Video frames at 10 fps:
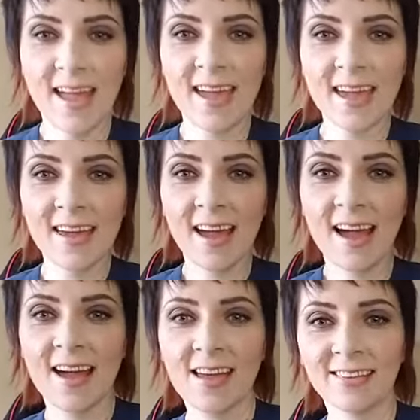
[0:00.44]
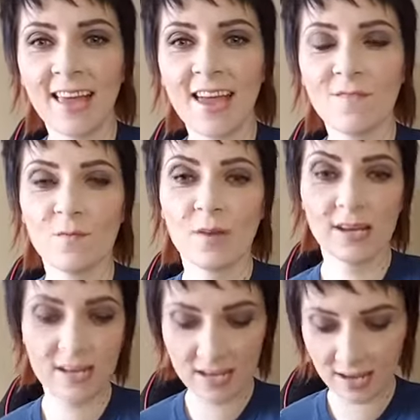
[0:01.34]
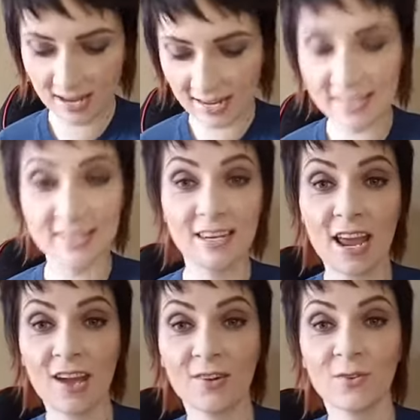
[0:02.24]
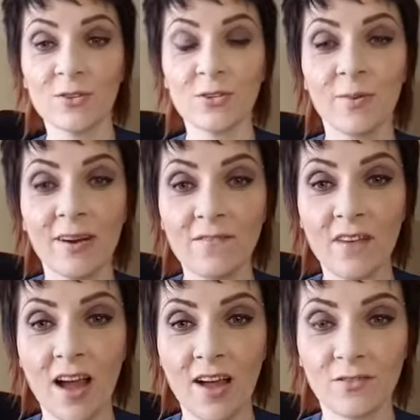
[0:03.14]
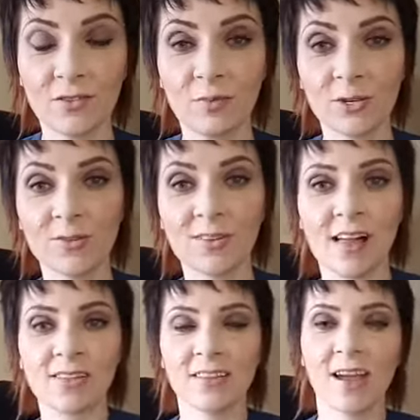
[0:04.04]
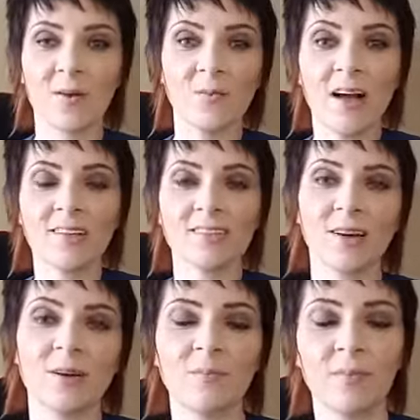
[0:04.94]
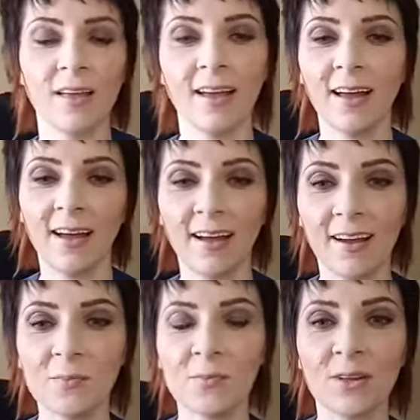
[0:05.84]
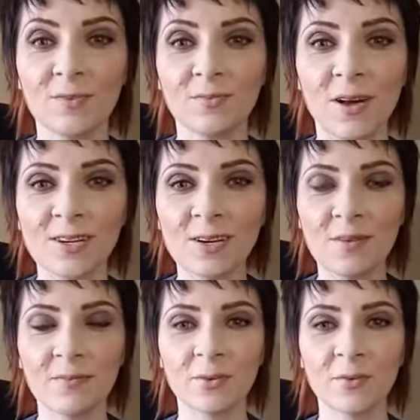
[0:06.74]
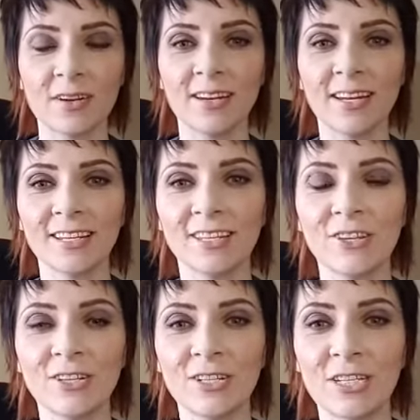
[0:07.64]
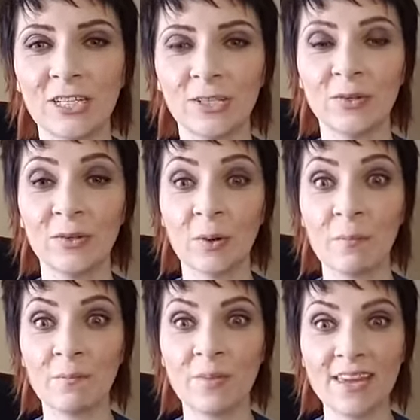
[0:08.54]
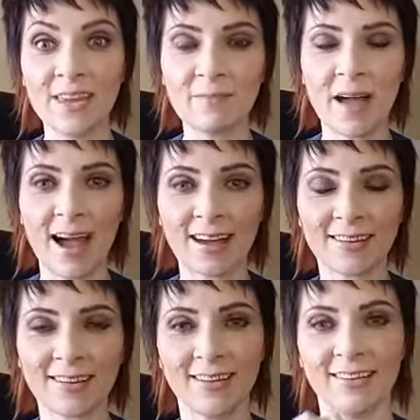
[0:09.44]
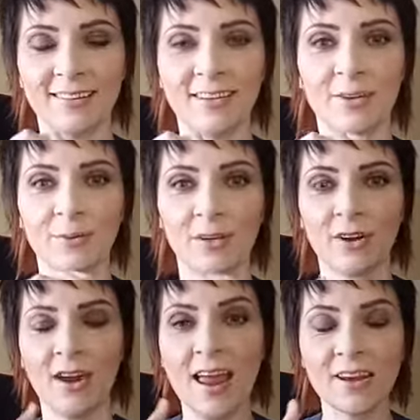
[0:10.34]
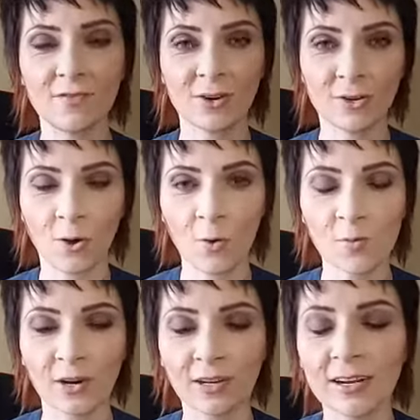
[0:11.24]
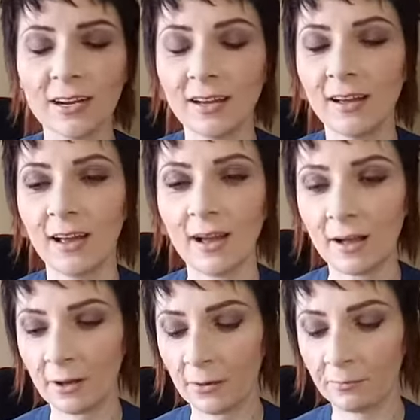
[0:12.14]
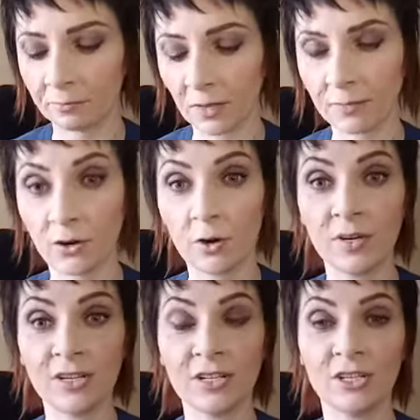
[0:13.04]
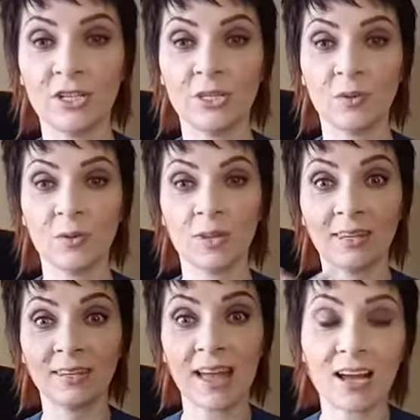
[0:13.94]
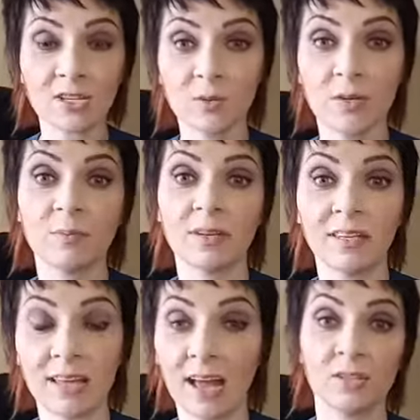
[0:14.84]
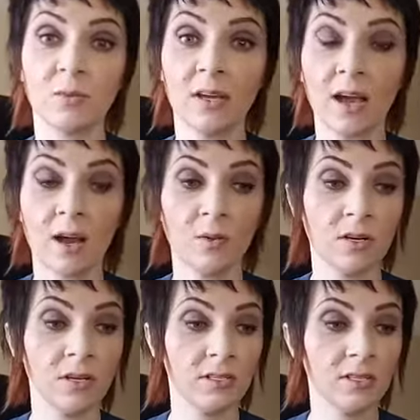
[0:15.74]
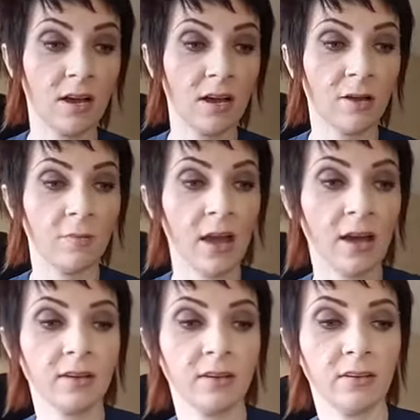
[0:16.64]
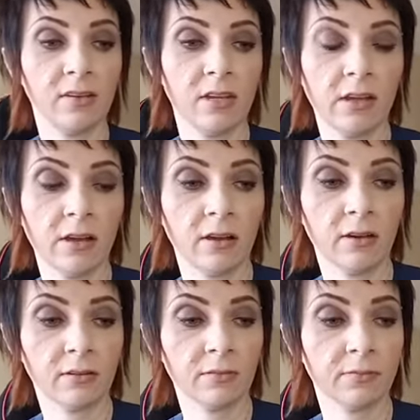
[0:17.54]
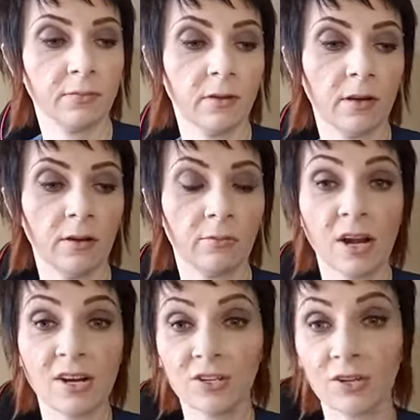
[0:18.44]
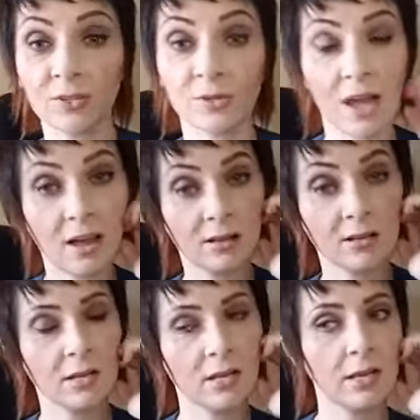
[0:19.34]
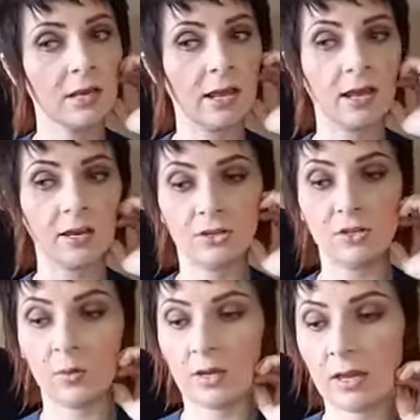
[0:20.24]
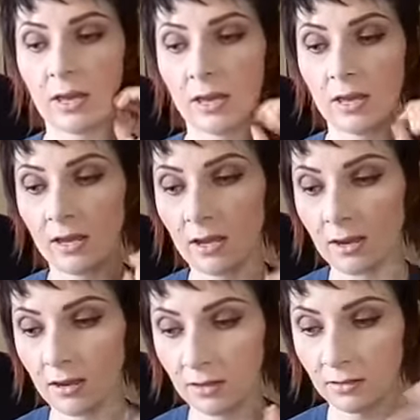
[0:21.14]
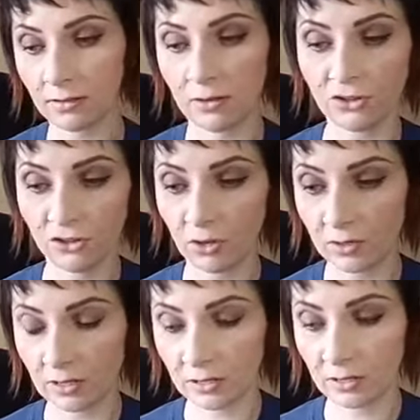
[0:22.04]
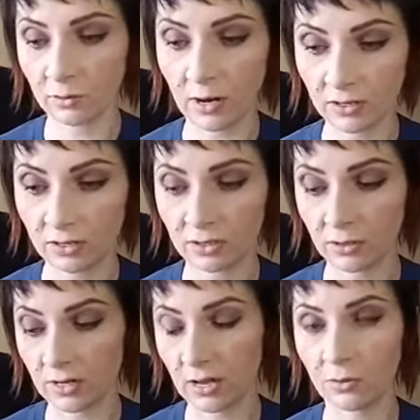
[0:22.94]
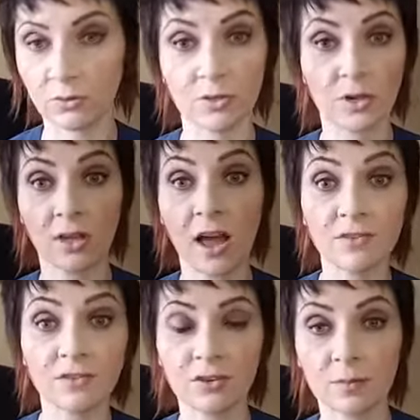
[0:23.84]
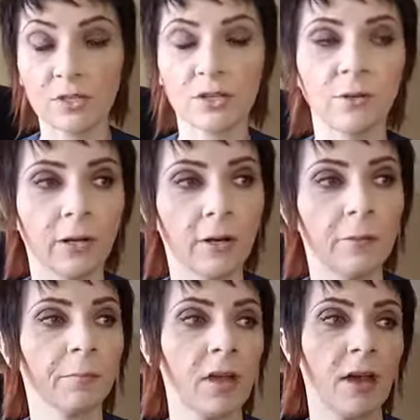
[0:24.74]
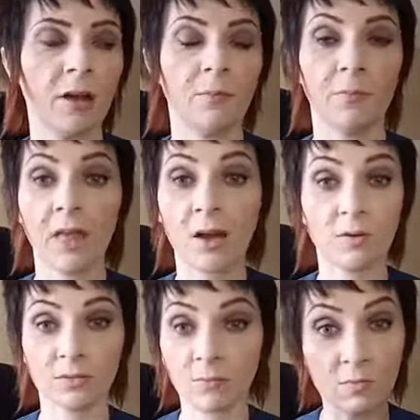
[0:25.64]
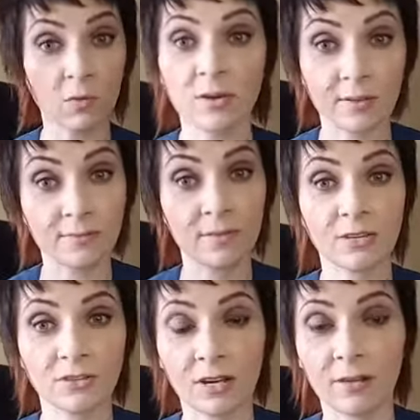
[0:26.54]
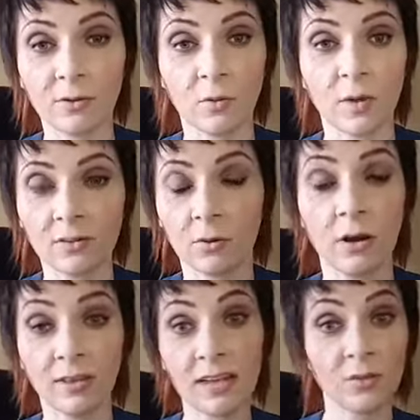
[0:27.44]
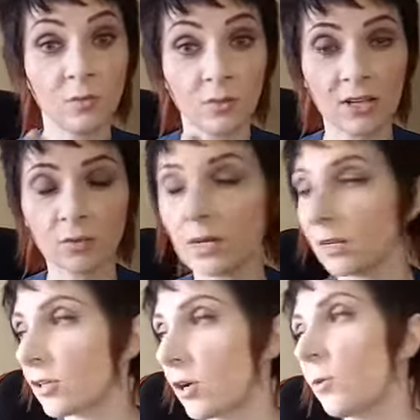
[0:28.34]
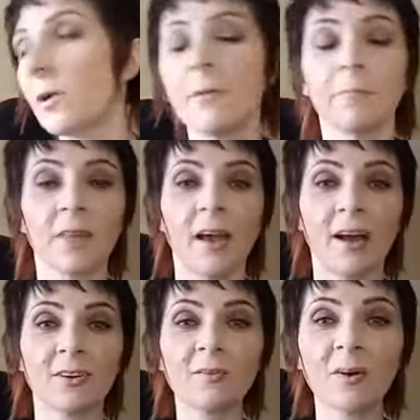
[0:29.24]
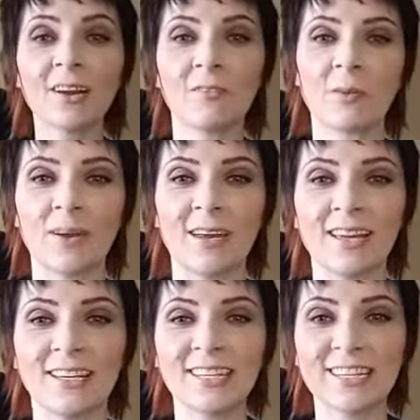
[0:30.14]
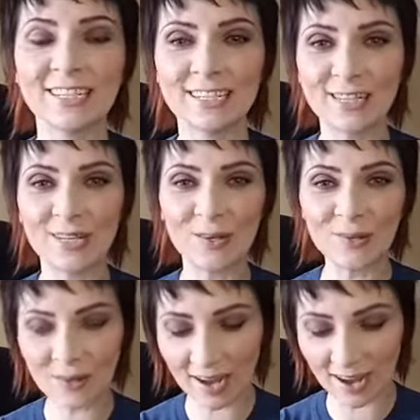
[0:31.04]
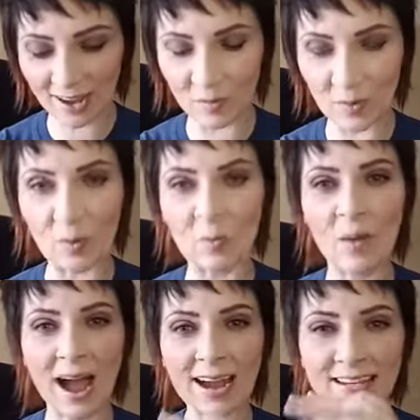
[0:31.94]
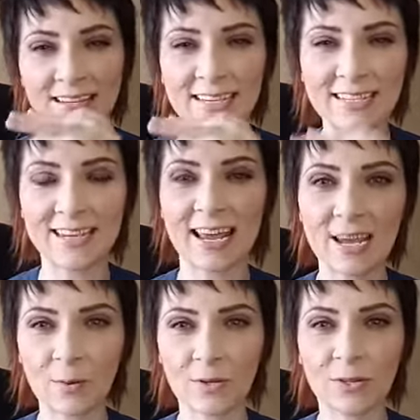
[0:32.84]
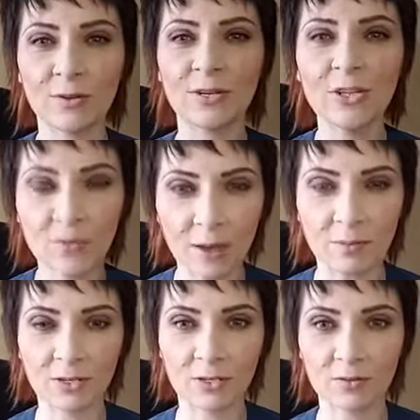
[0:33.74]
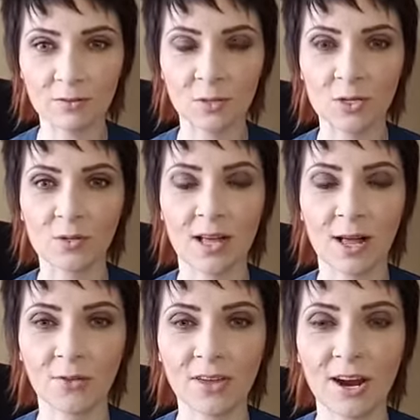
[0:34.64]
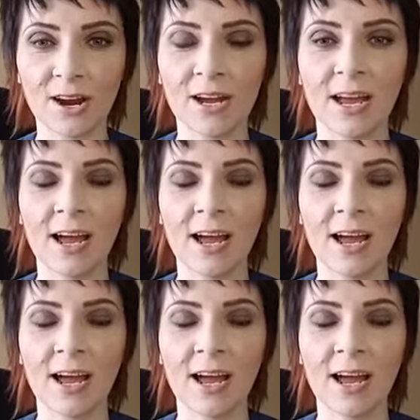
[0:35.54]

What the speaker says: Hey guys, hey everybody. It is day 125 of spiritual healthcare. Welcome. Welcome, welcome everyone. It is good to be back in here. We are end of October. I'm sorry we didn't do last week, but last week I was at the Renaissance Hotel and doing a show at the Renaissance Hotel, which was all live streamed. So that was my morning yesterday on when or last week. So good morning everybody. It is good to see you. We're back today with a new episode of Spiritual Healthcare.